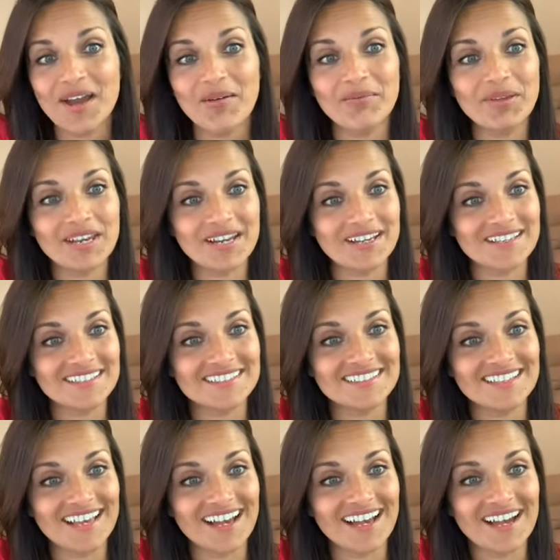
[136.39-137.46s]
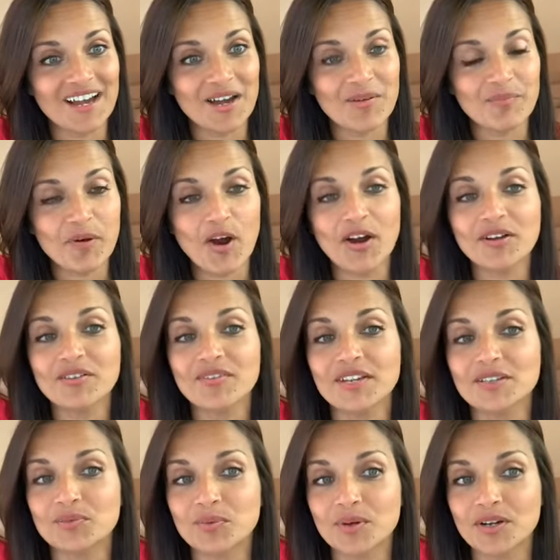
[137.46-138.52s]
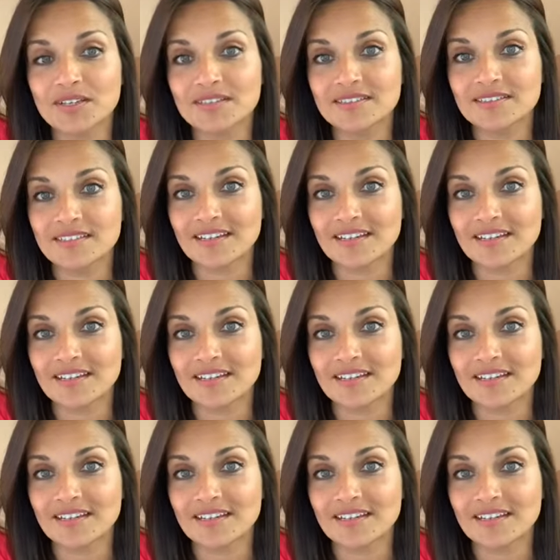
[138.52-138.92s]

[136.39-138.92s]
because uh, part of it was